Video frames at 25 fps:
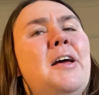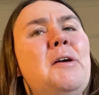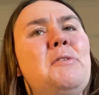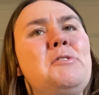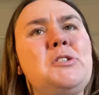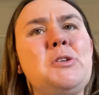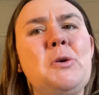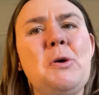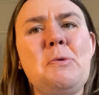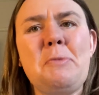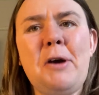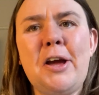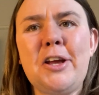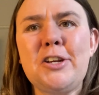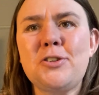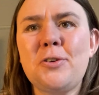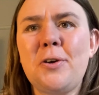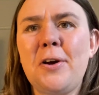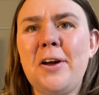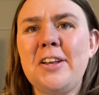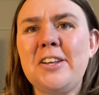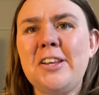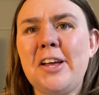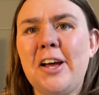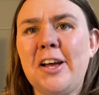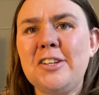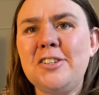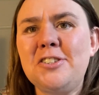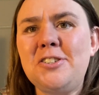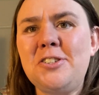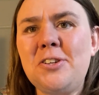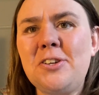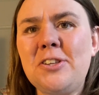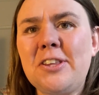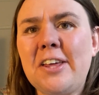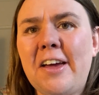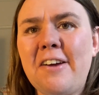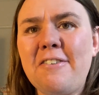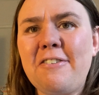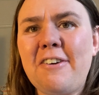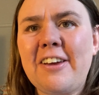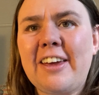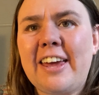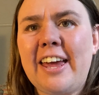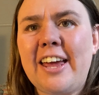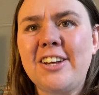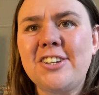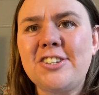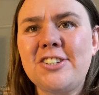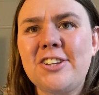So I might try and undo that if I
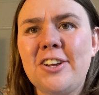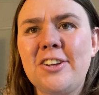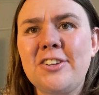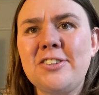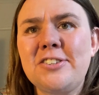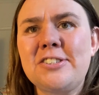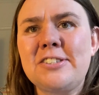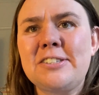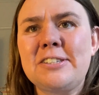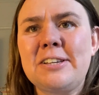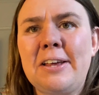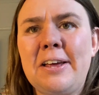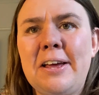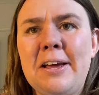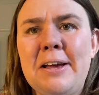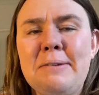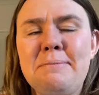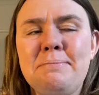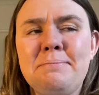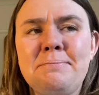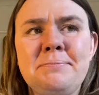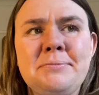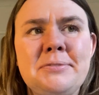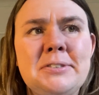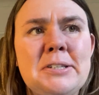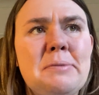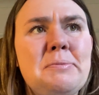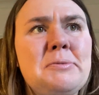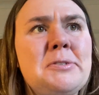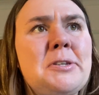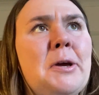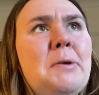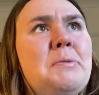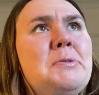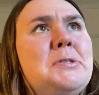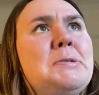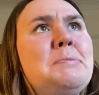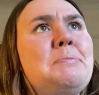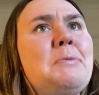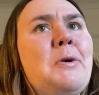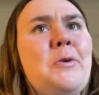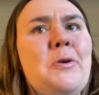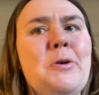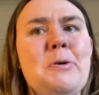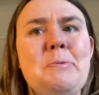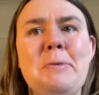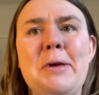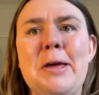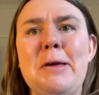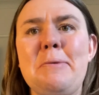get a chance, sometime
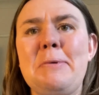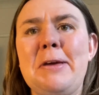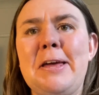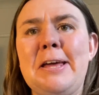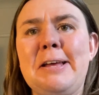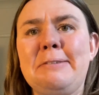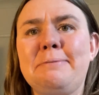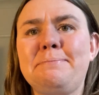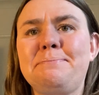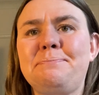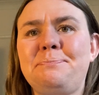tomorrow maybe.